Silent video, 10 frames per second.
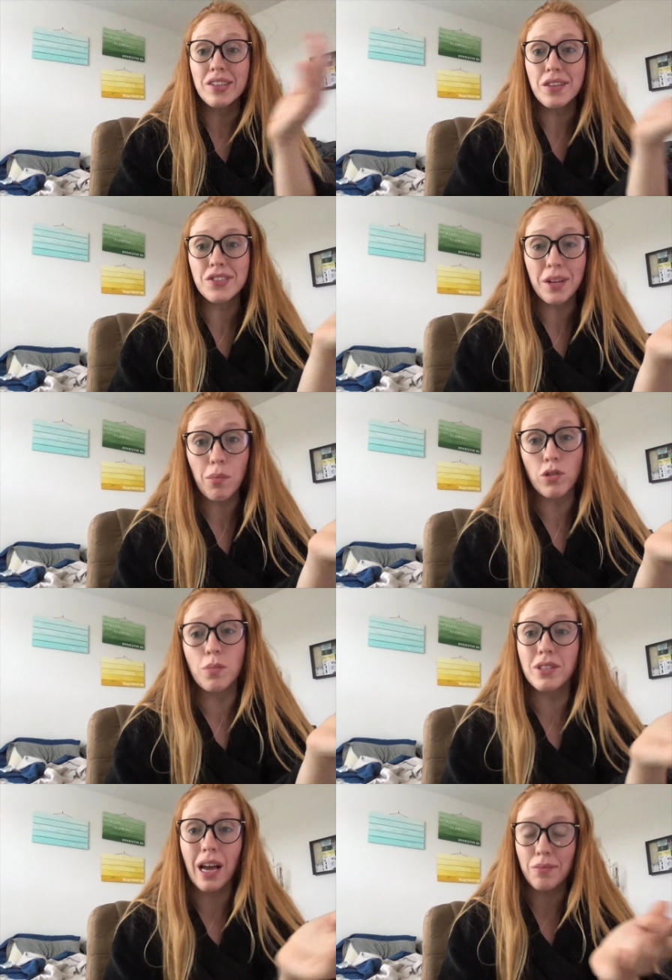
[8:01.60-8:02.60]
I've said multiple
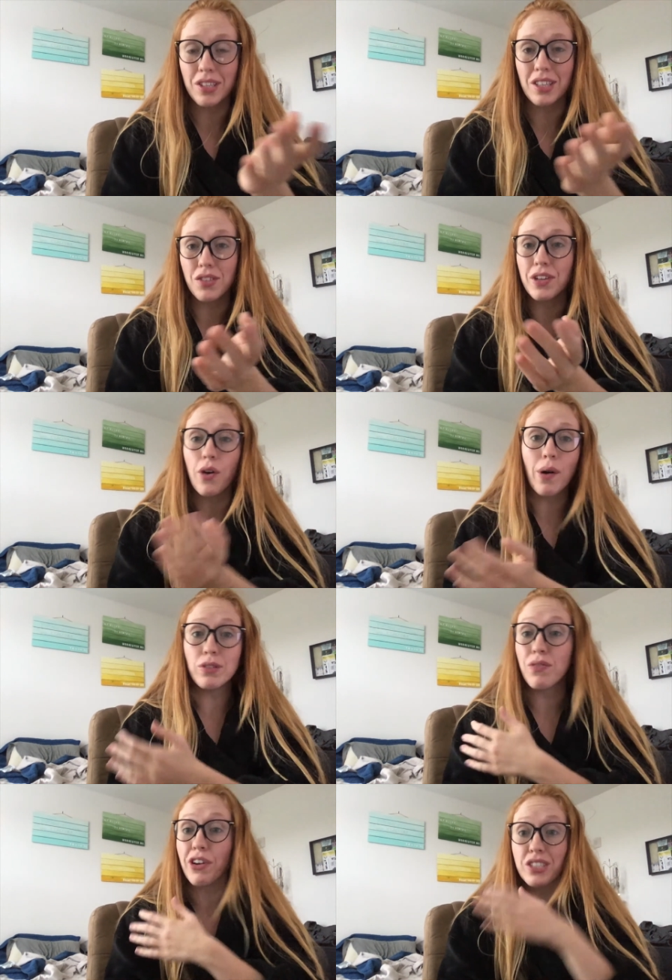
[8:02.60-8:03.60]
times in this video, I was
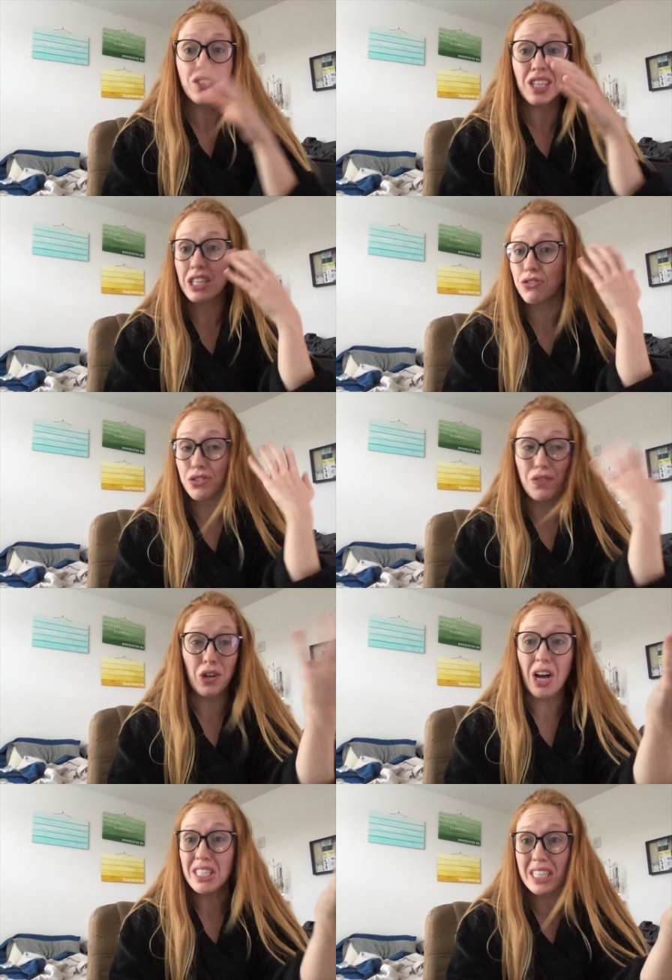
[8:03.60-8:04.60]
very sick and just
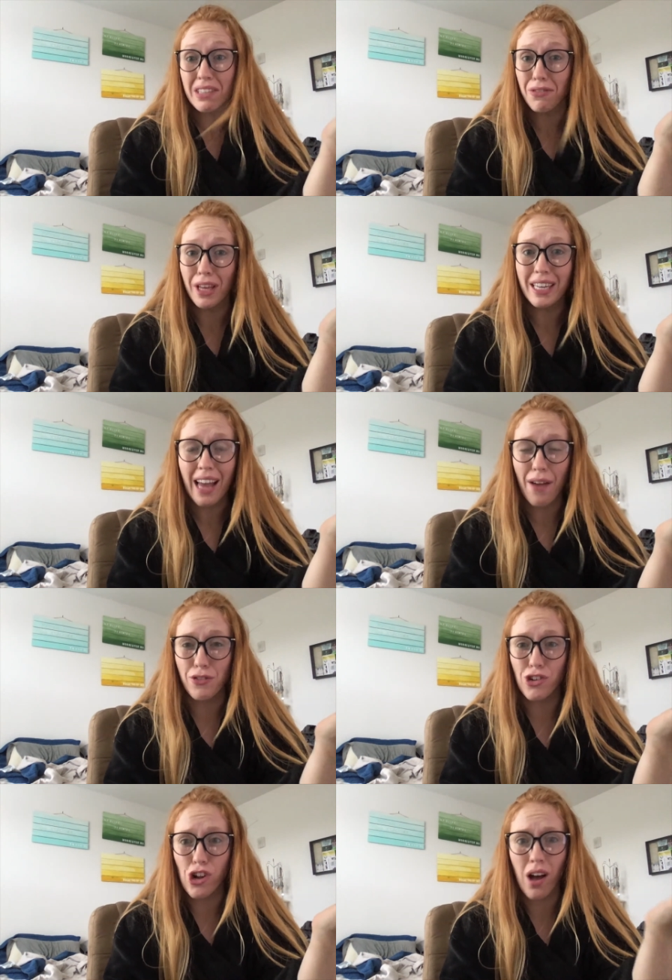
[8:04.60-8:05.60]
forgot to give like an after
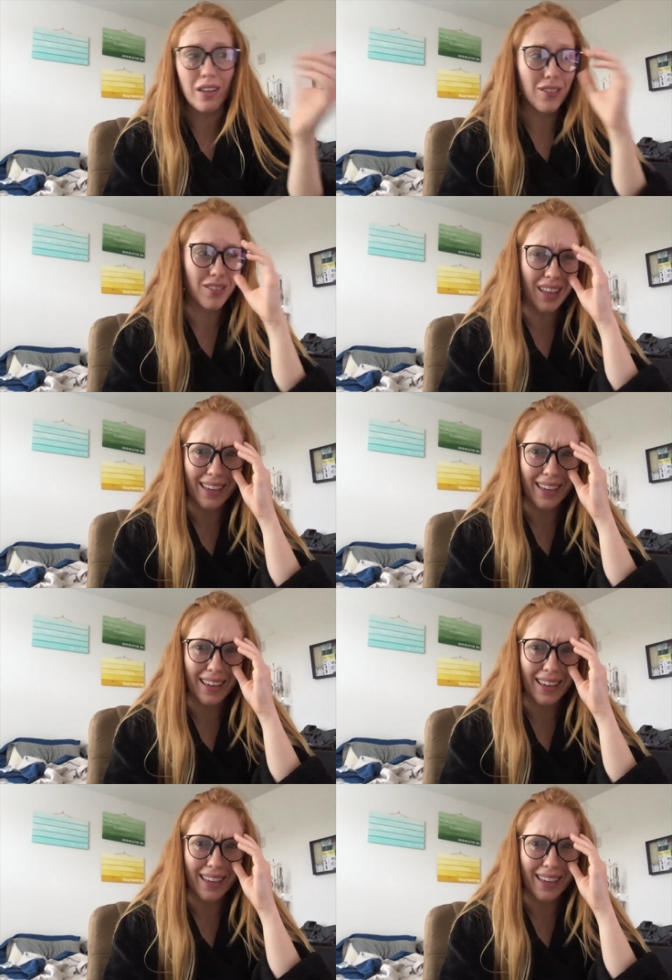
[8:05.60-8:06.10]
shot or like